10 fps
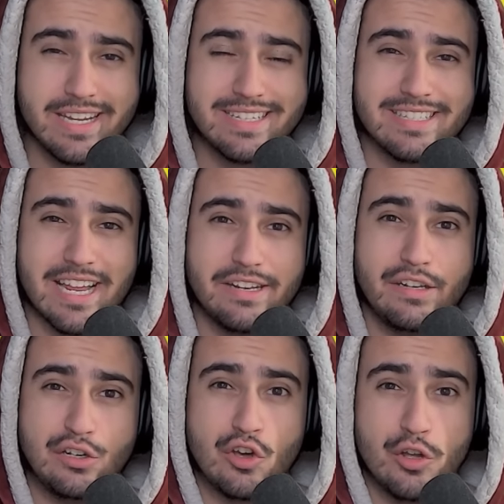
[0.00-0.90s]

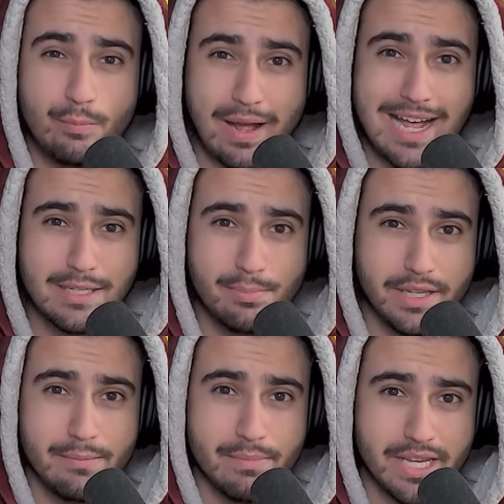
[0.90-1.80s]
extended could
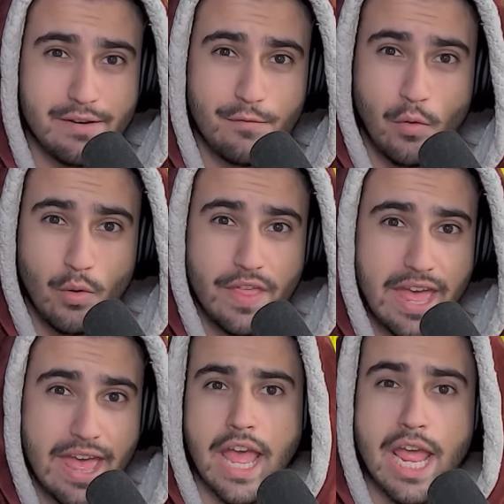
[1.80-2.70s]
possibly mean for that.